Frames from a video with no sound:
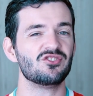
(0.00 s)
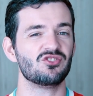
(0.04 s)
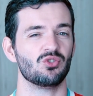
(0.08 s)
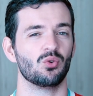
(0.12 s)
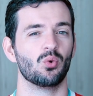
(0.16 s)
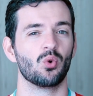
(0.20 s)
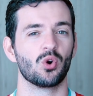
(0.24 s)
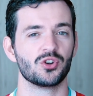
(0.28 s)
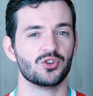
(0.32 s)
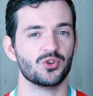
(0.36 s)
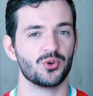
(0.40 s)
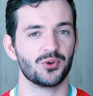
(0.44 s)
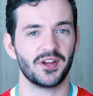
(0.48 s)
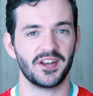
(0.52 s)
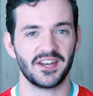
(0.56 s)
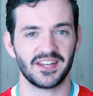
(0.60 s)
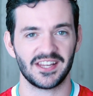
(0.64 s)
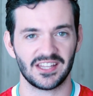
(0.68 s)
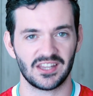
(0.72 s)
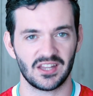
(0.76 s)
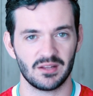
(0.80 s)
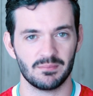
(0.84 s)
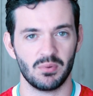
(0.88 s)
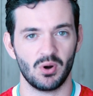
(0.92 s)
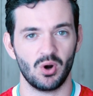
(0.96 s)
sure you're going to
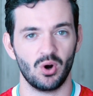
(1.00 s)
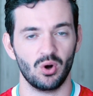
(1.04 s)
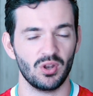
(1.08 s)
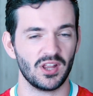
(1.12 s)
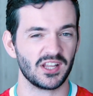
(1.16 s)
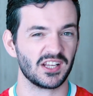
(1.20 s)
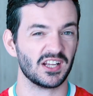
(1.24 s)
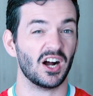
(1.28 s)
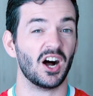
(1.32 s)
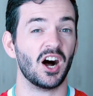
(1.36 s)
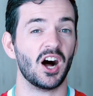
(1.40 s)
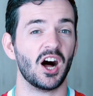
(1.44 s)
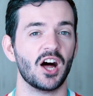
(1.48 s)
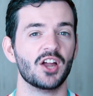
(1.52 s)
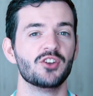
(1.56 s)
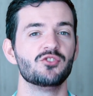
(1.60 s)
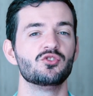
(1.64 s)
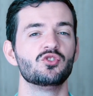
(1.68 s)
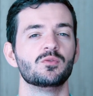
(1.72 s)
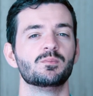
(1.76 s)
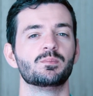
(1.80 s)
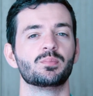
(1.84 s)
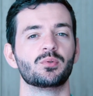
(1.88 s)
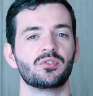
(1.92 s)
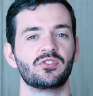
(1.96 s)
get the ball, like
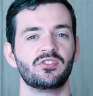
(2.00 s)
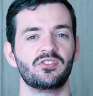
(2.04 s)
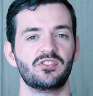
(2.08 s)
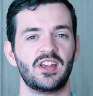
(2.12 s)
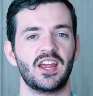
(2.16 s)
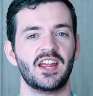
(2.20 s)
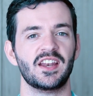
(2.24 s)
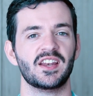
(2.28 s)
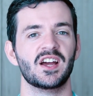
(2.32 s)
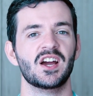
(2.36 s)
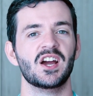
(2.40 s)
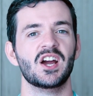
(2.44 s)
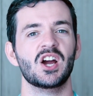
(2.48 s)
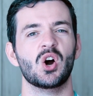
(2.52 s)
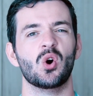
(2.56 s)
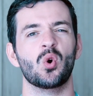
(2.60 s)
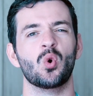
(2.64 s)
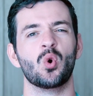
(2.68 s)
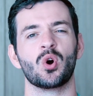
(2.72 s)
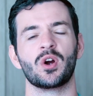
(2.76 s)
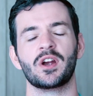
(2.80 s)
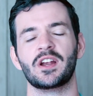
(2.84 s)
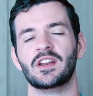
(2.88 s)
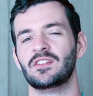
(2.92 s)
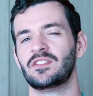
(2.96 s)
100%,
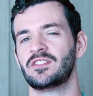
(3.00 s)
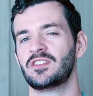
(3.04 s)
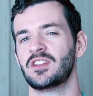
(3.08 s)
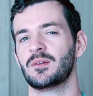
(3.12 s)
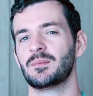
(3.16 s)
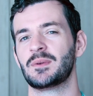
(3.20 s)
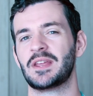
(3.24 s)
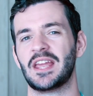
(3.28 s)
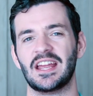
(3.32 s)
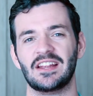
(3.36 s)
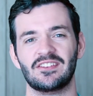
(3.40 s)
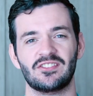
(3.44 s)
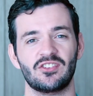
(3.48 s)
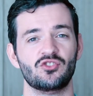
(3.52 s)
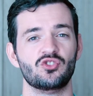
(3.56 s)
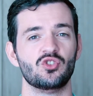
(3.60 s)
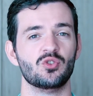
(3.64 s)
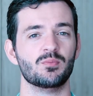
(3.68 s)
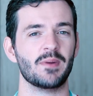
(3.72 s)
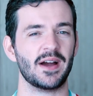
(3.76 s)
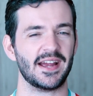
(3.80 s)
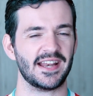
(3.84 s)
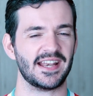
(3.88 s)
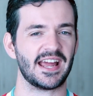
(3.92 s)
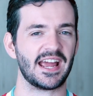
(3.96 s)
or in some cases you
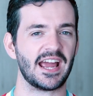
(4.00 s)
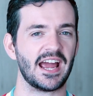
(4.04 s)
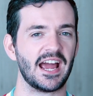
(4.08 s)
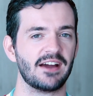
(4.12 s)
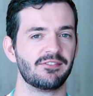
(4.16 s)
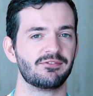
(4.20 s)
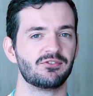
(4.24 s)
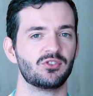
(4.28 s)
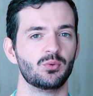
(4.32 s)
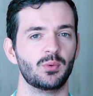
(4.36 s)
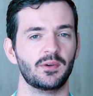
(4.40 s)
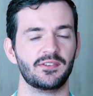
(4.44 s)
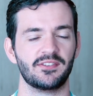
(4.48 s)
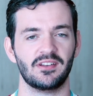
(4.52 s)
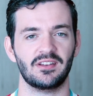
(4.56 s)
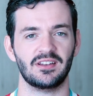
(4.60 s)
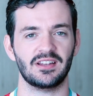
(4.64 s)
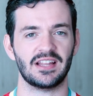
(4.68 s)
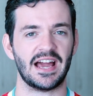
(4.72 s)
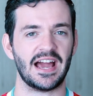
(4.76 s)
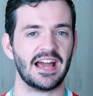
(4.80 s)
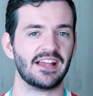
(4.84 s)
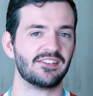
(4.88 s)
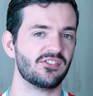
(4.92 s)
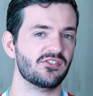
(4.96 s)
might have to as a
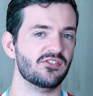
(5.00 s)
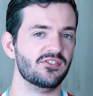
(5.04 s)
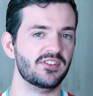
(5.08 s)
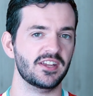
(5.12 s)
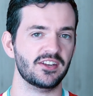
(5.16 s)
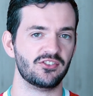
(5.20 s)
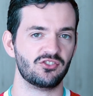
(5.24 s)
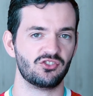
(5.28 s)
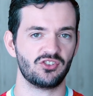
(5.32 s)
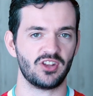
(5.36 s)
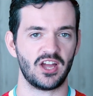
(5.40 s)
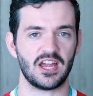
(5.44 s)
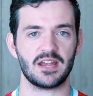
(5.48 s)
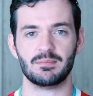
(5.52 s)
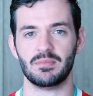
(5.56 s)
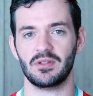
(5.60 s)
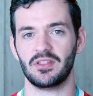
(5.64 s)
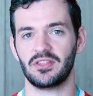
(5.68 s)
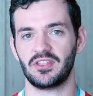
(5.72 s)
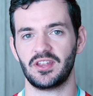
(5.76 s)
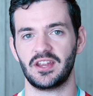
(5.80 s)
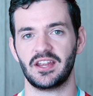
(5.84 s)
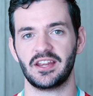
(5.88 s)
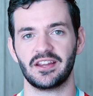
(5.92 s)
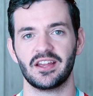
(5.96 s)
last ditch type of
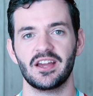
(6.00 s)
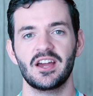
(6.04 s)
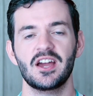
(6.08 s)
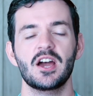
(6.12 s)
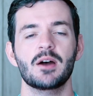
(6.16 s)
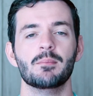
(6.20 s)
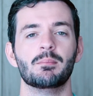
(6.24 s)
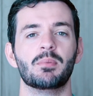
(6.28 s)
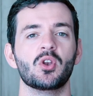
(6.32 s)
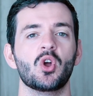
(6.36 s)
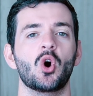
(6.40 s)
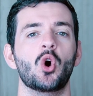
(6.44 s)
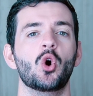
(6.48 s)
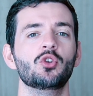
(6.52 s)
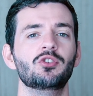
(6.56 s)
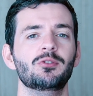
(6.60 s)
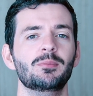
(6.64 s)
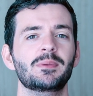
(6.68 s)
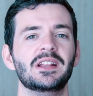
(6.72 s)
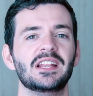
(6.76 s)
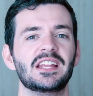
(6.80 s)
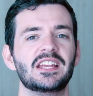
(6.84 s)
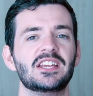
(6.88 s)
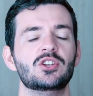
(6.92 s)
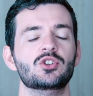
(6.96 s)
thing. But
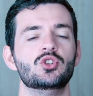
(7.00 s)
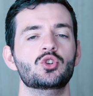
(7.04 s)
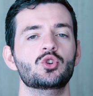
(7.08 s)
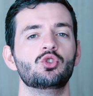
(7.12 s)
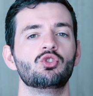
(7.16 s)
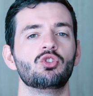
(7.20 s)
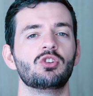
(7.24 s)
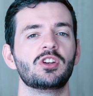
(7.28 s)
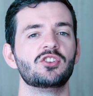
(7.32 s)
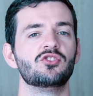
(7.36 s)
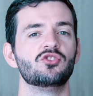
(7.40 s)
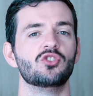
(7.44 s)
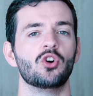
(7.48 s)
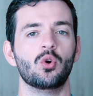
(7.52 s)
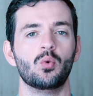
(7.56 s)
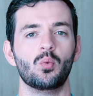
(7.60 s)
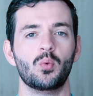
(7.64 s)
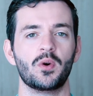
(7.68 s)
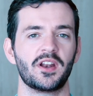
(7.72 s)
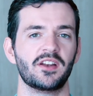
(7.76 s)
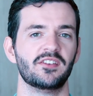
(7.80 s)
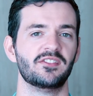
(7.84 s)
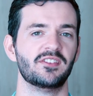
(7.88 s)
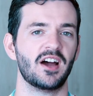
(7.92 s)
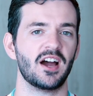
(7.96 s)
ultimately, you usually don't
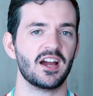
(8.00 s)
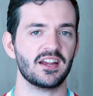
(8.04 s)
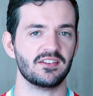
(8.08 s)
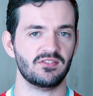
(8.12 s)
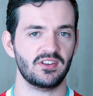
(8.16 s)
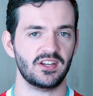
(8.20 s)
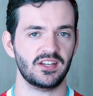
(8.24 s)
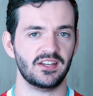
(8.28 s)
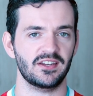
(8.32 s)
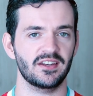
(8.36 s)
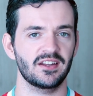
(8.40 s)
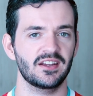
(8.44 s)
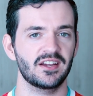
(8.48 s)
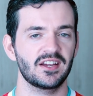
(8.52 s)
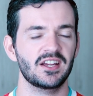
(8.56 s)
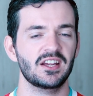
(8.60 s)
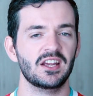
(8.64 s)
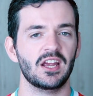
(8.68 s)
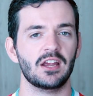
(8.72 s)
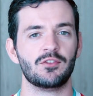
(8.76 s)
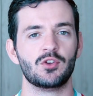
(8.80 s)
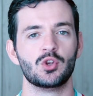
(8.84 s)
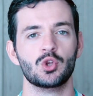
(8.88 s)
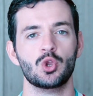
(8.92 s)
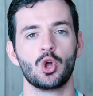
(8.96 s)
want to dive in.
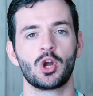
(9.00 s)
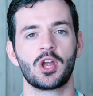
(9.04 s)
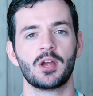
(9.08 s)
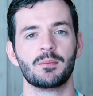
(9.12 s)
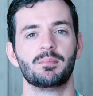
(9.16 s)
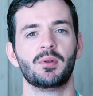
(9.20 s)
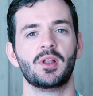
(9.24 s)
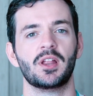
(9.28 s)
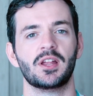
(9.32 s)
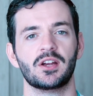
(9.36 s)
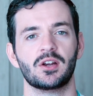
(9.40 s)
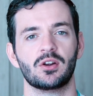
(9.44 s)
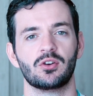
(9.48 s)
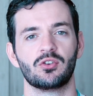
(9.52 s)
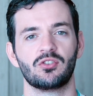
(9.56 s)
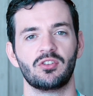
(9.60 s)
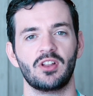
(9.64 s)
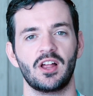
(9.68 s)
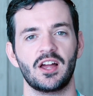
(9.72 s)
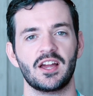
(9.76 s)
If you look at players